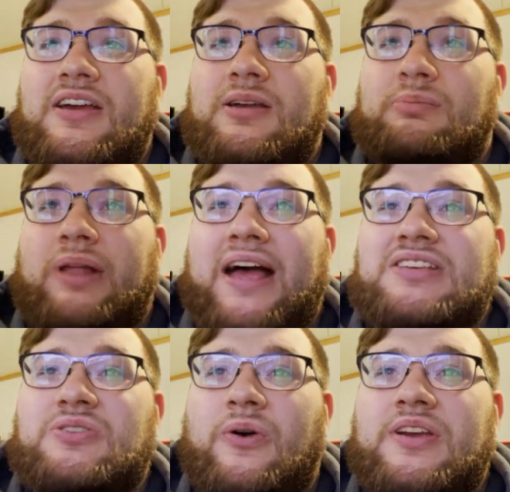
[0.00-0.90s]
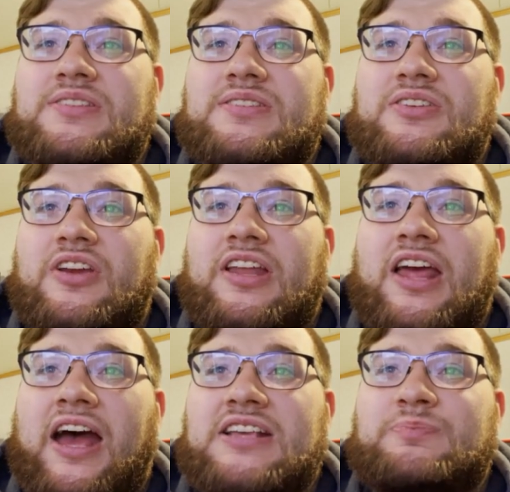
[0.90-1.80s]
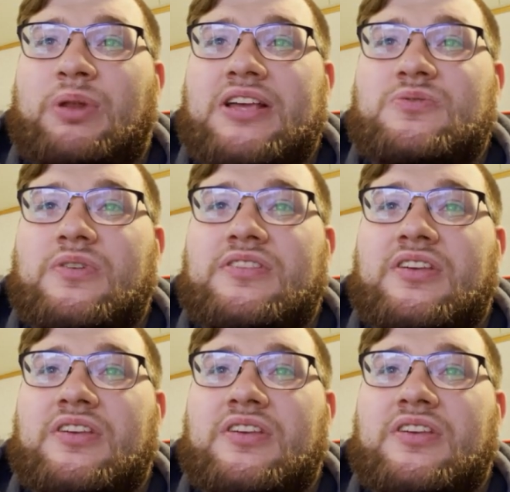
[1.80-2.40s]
Blastoise, you're getting an S+ with